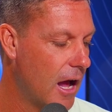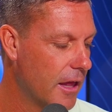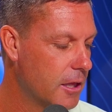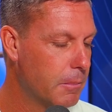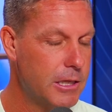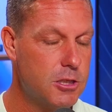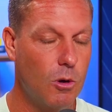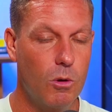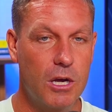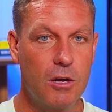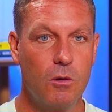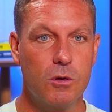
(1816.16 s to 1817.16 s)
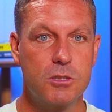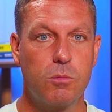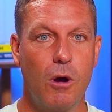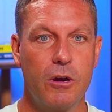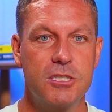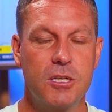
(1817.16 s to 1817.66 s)
The big talking horse,
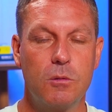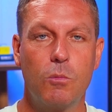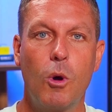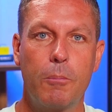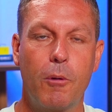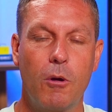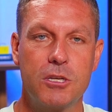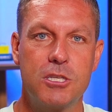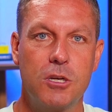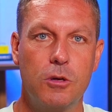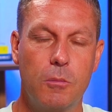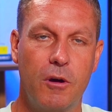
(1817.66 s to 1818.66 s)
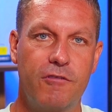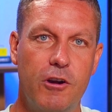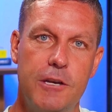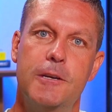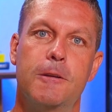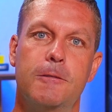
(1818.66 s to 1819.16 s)
Woderton. What price are you, my friend?